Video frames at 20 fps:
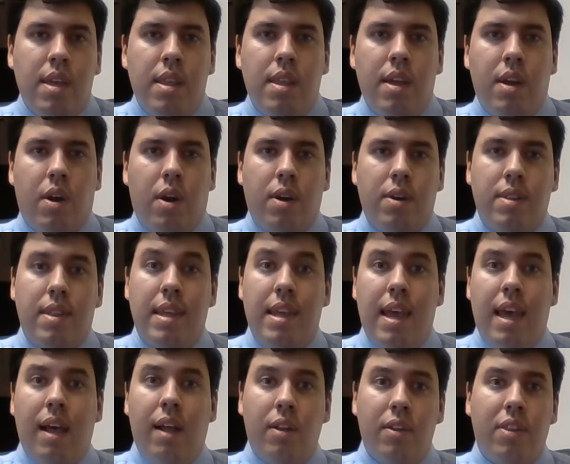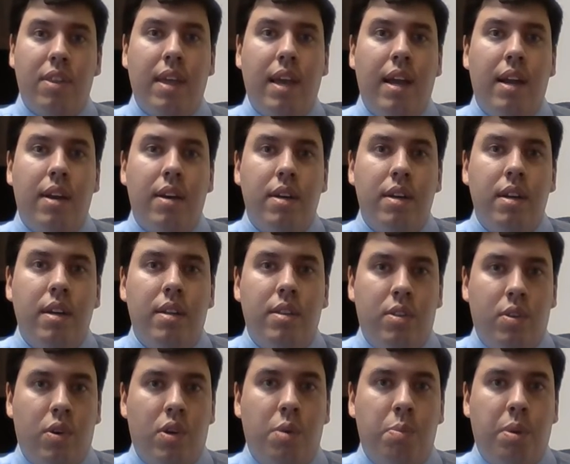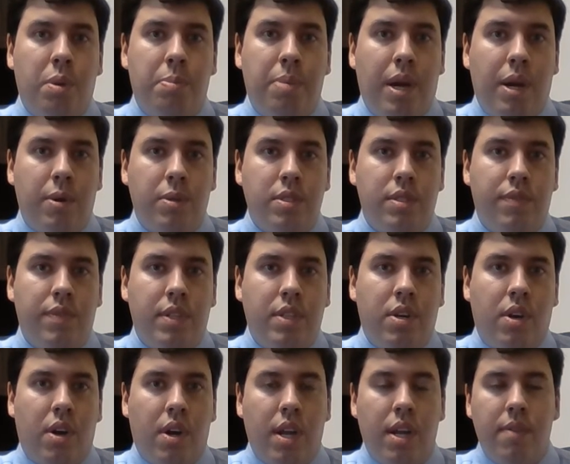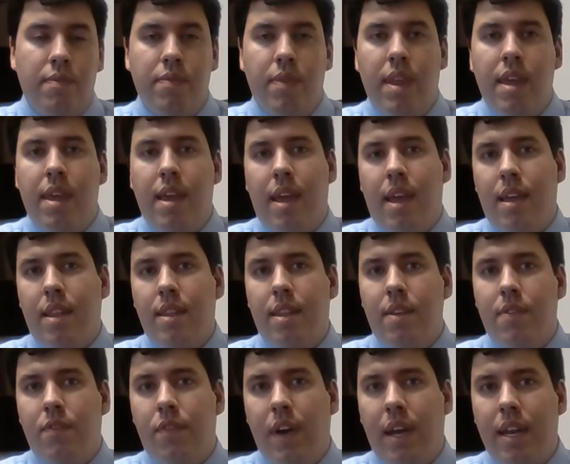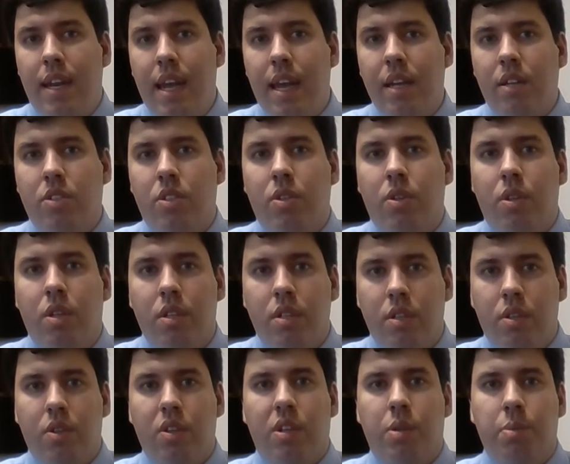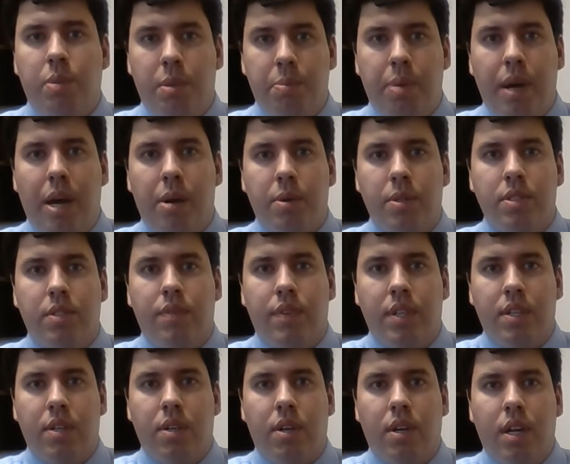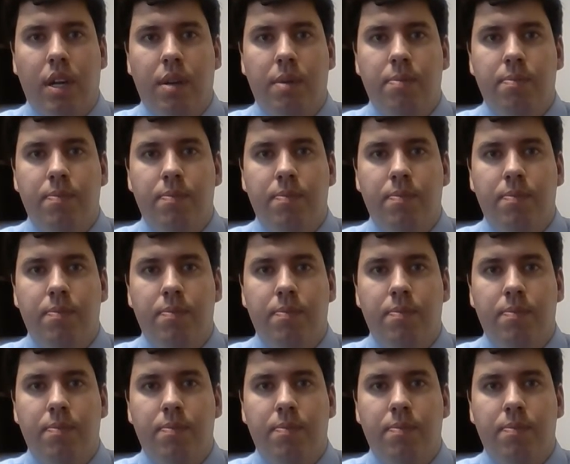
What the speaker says: There are the healthcare durable powers of attorney and the financial durable powers of attorney.